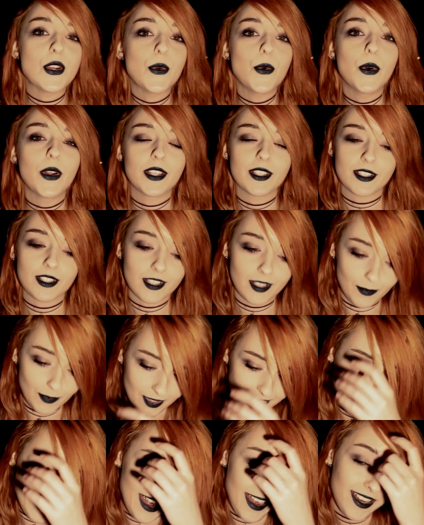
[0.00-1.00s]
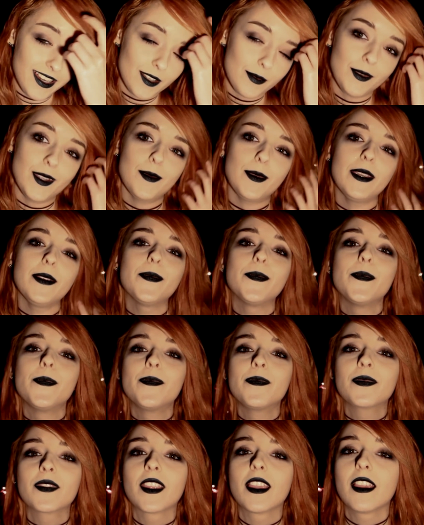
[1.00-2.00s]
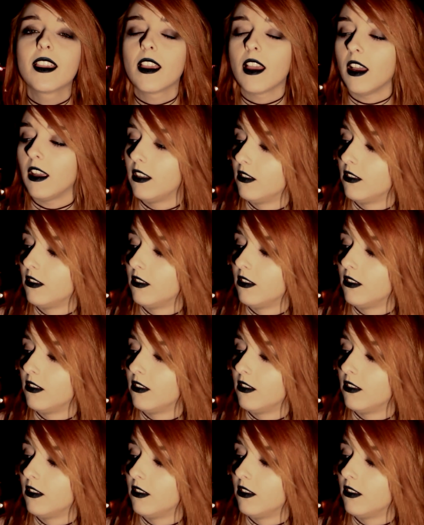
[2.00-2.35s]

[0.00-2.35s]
you want some snacks maybe? I